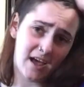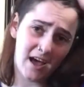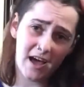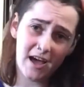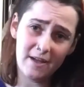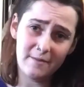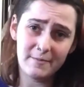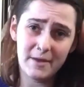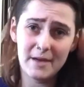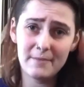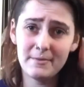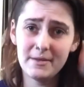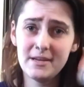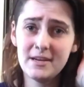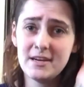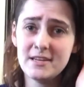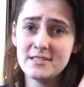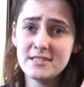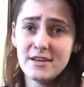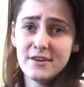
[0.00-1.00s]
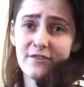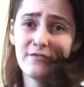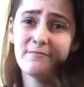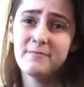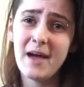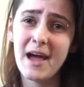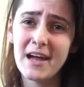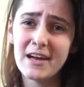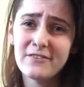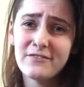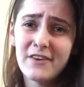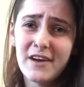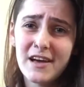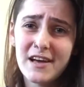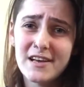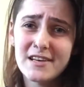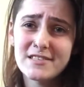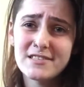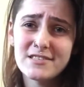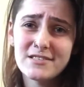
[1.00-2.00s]
I met because of
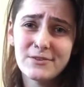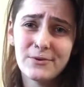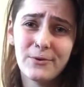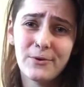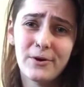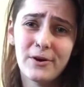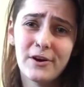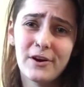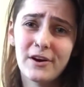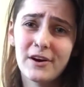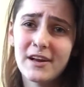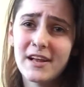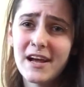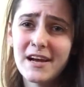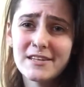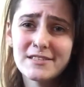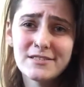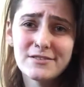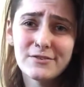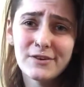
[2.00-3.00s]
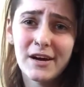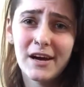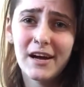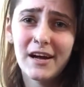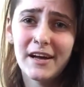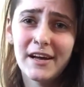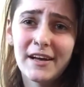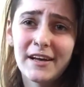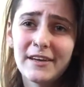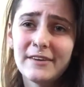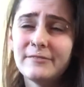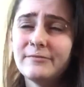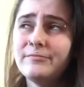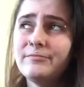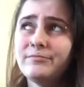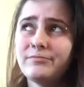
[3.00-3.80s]
MagFest or KatsuCon